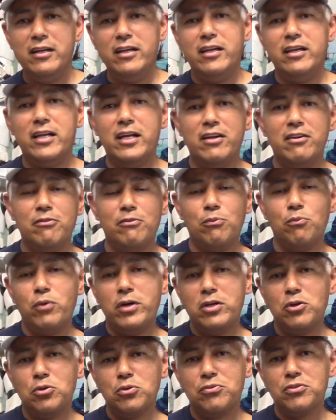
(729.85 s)
and I
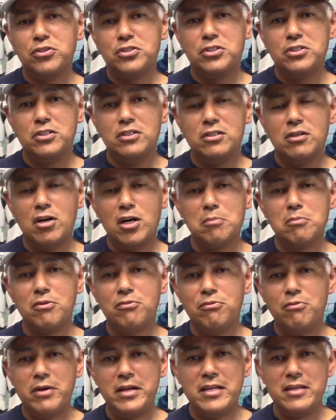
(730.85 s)
went over to Harbor
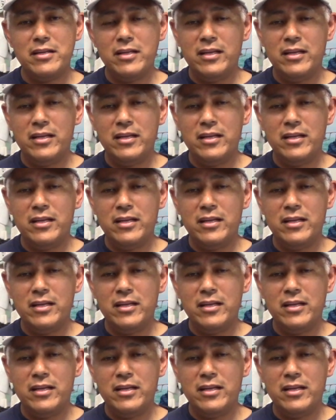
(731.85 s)
Freight,